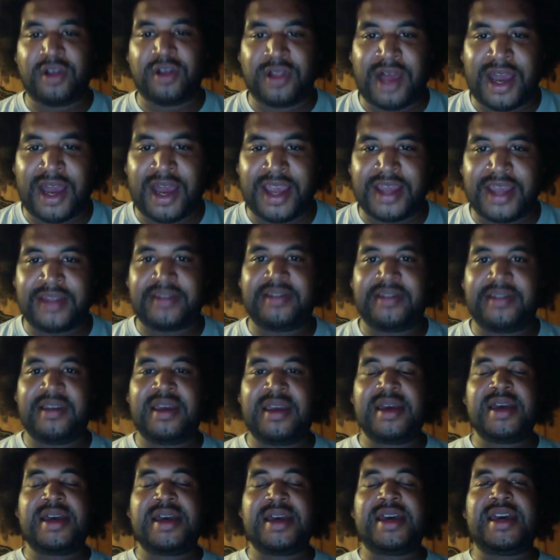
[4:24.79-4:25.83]
alliance,
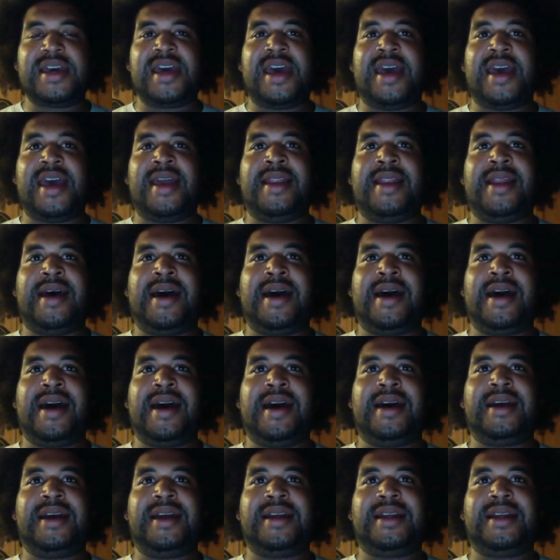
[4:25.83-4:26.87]
and
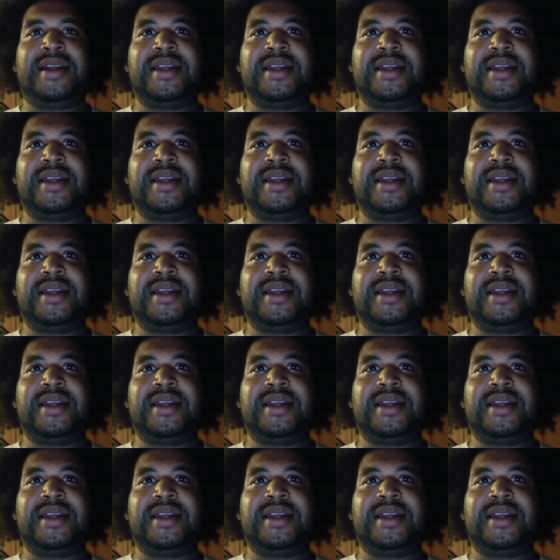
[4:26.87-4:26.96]
the